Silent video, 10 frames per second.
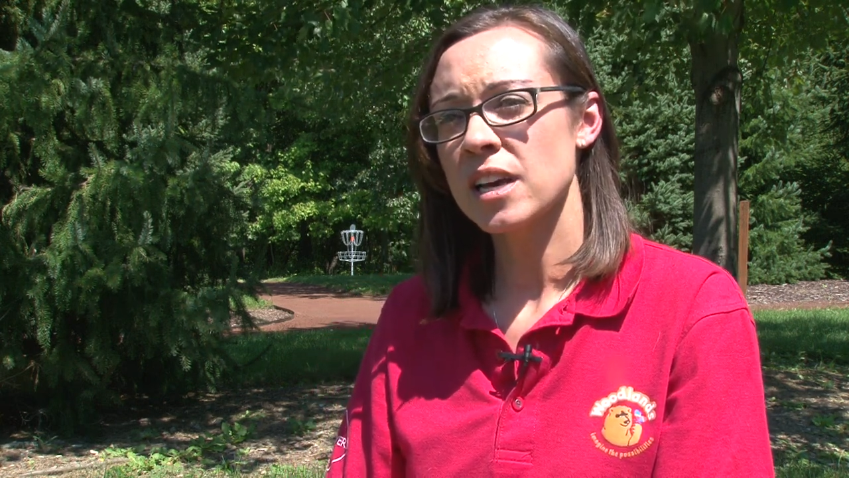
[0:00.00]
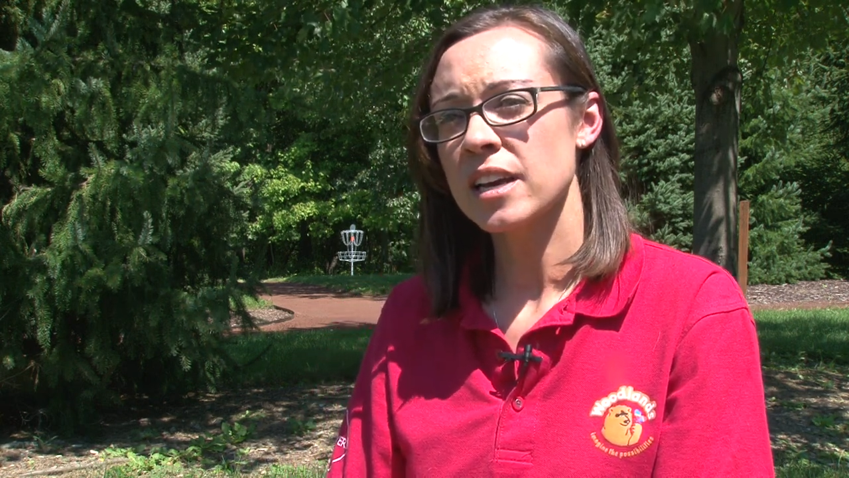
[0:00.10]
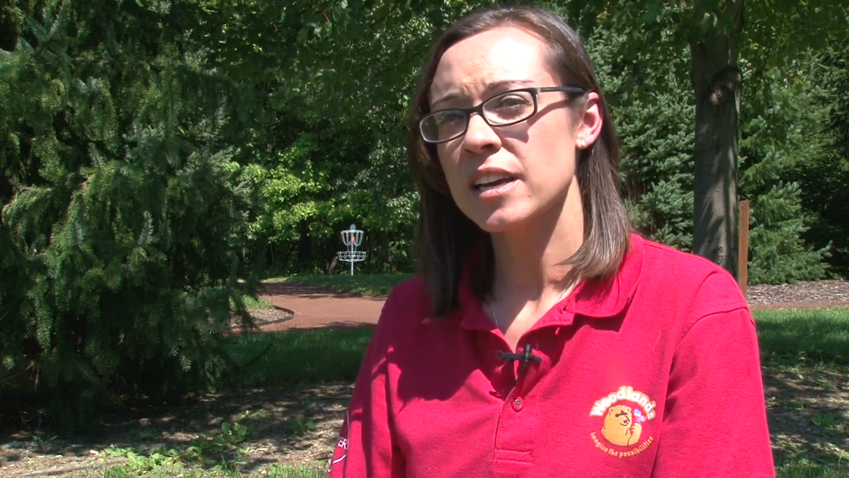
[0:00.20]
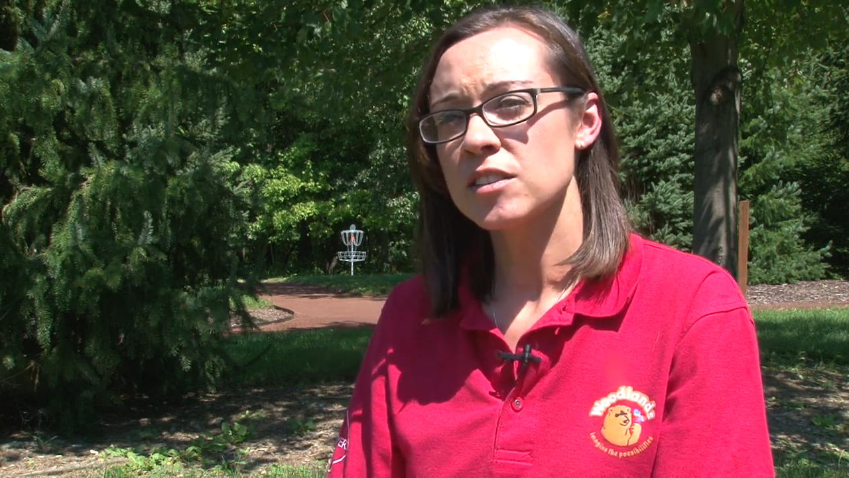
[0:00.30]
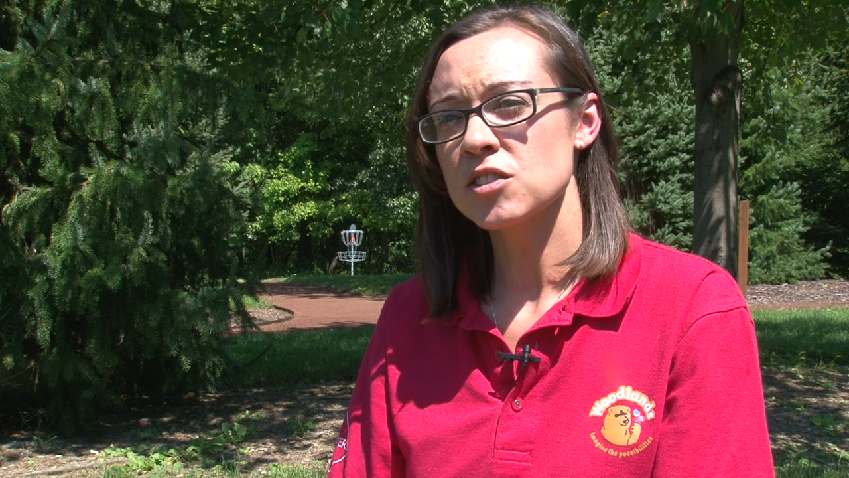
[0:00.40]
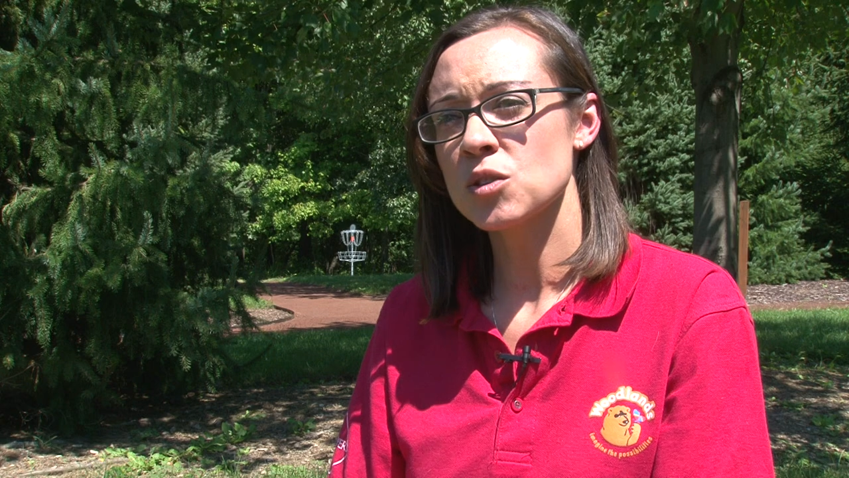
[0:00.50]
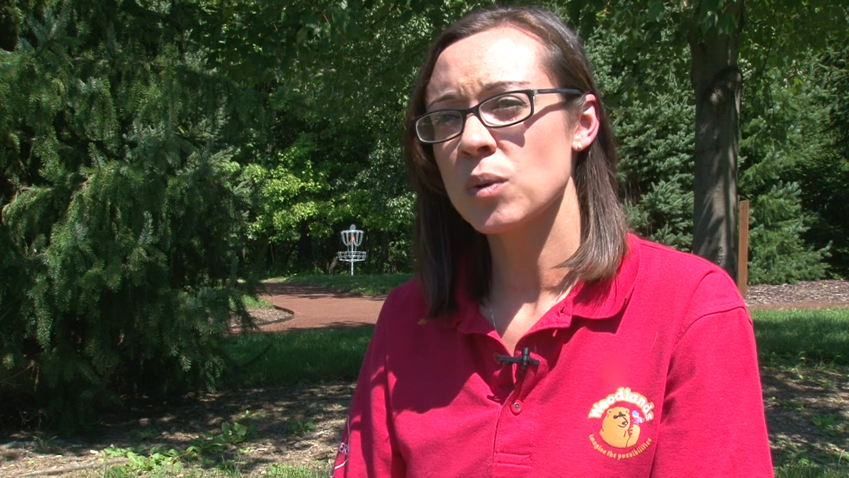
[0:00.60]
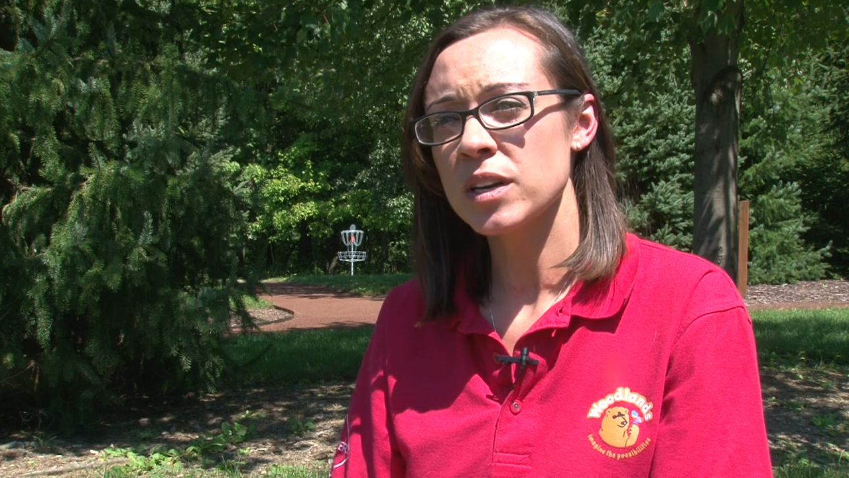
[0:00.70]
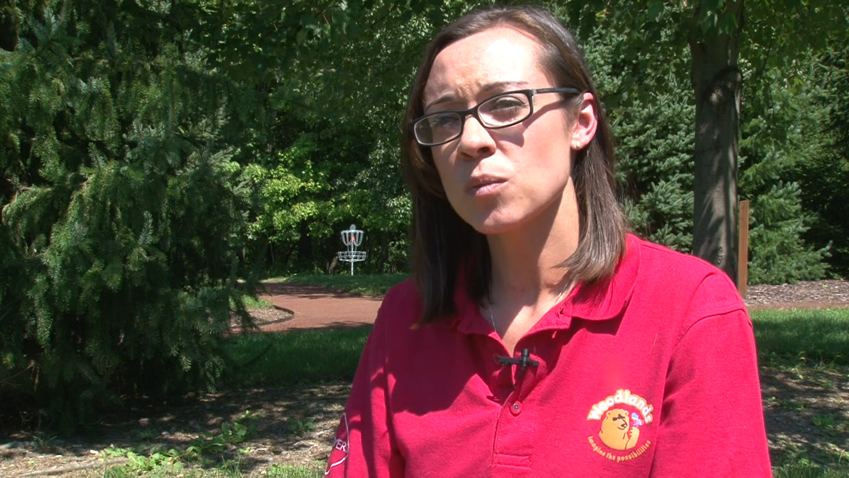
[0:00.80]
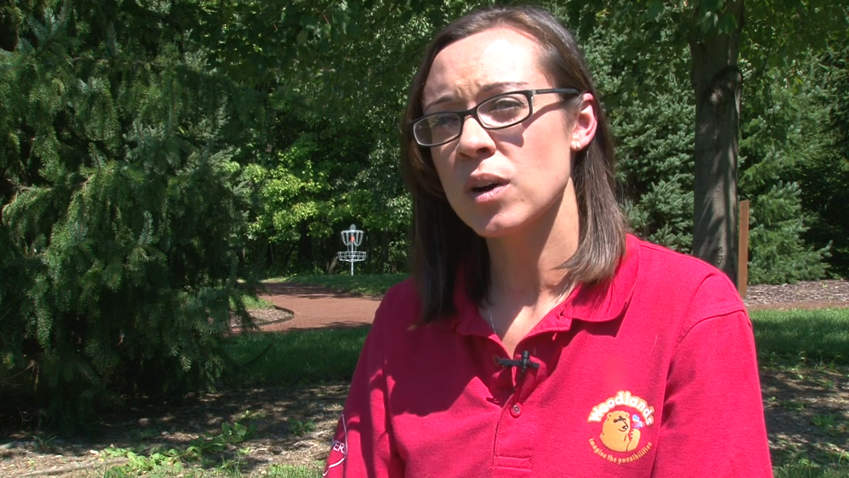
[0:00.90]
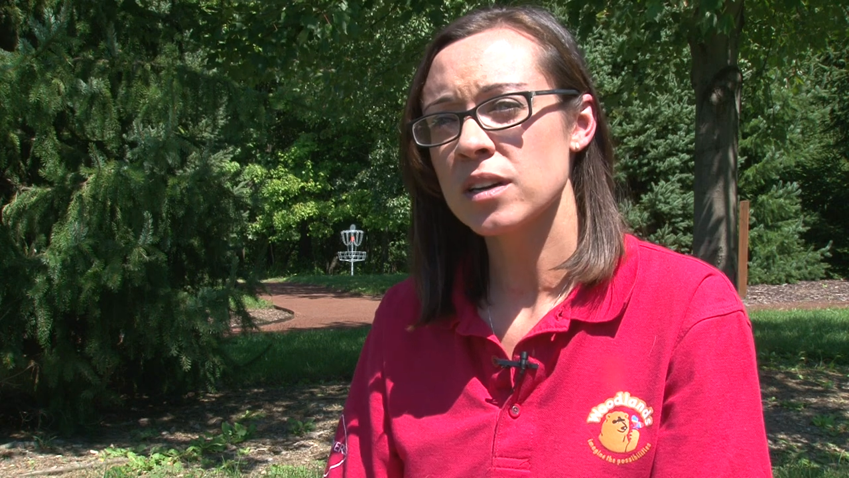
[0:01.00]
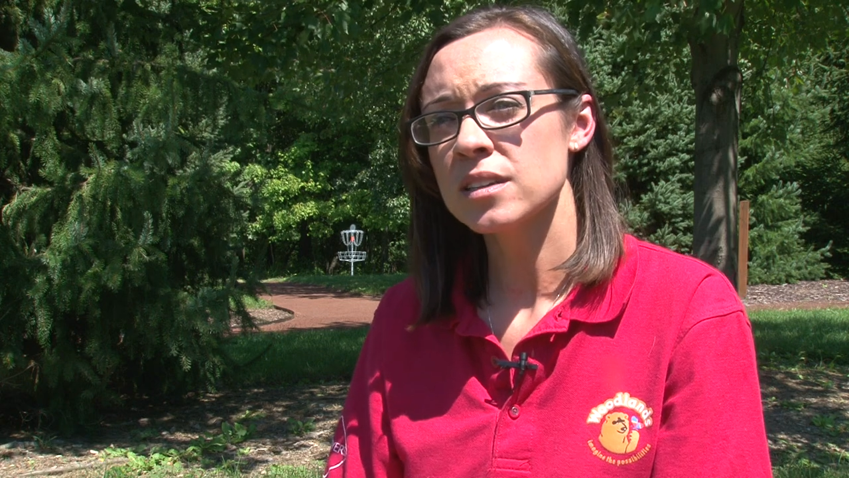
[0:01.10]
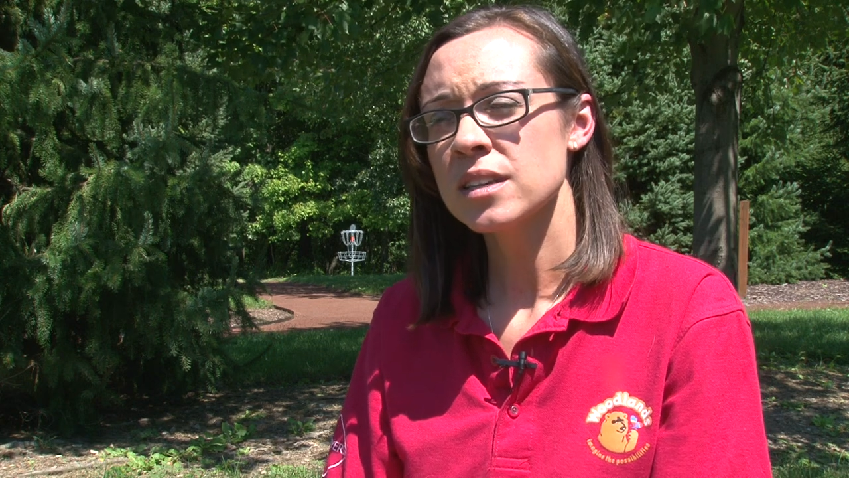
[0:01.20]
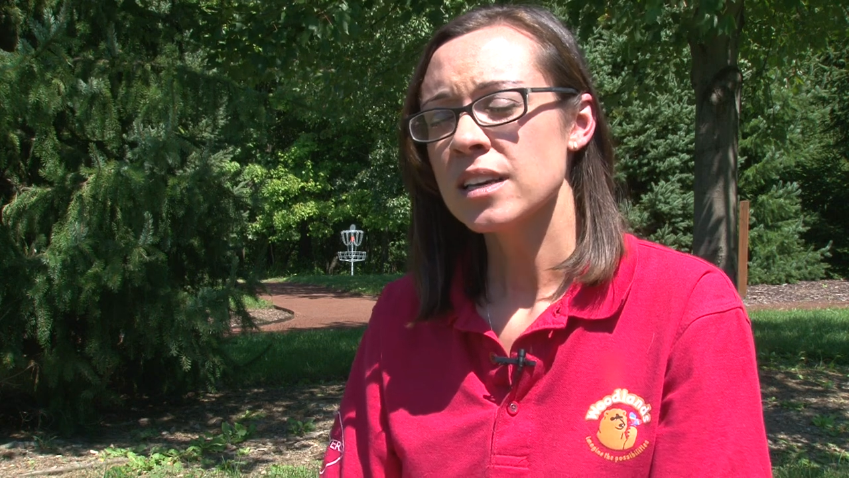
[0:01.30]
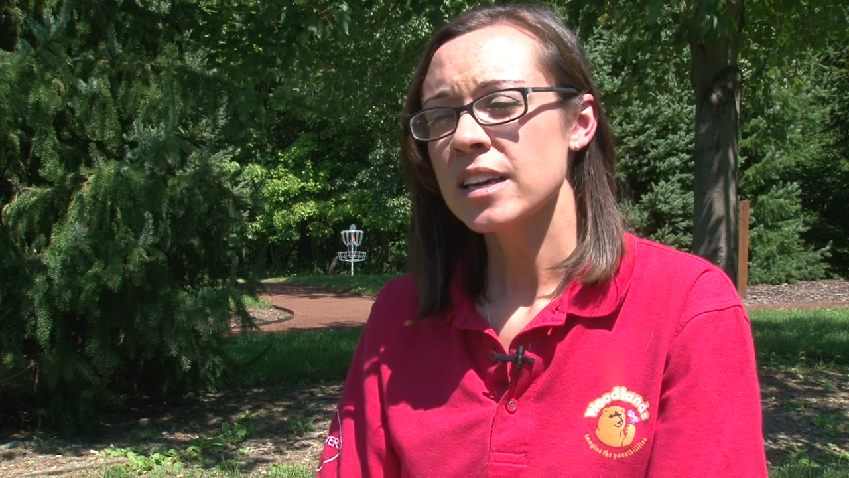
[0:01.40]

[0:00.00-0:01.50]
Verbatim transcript: at age 21.